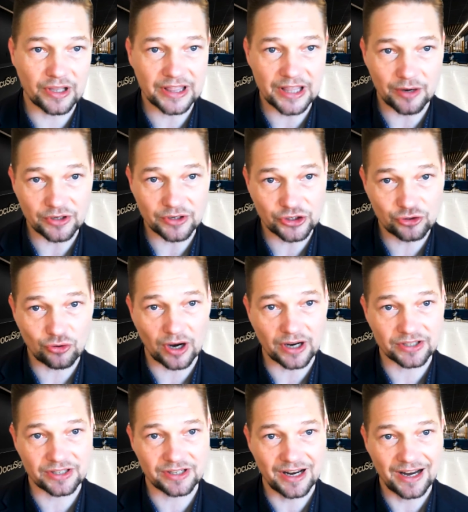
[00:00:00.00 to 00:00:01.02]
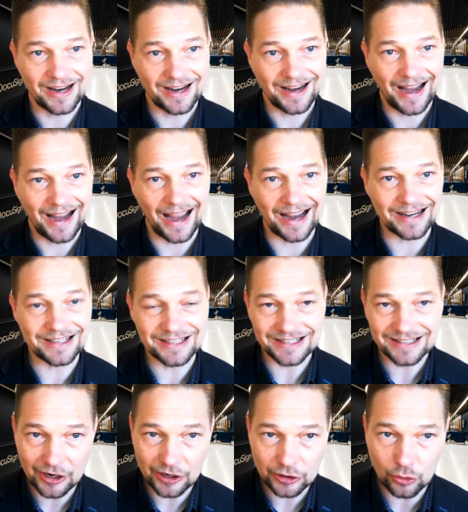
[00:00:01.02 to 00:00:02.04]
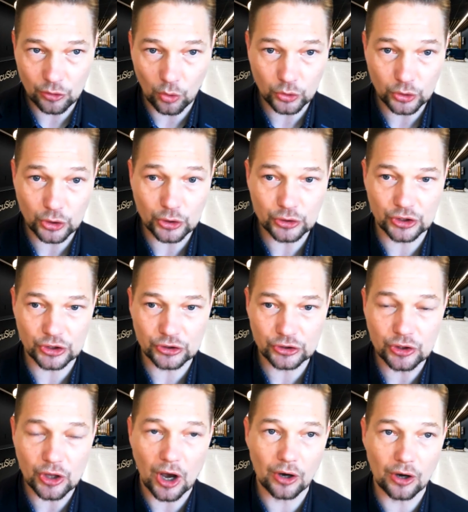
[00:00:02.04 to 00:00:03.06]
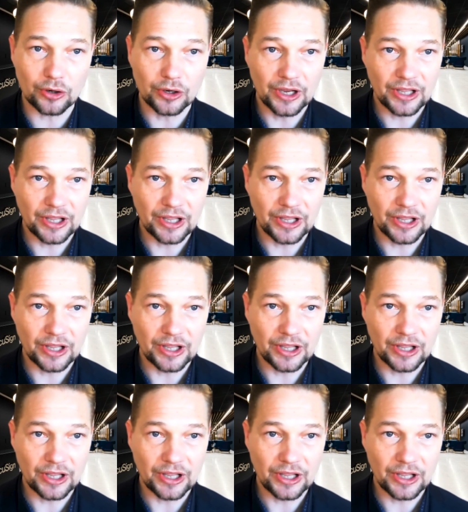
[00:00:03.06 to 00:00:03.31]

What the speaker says: there is trust and your users know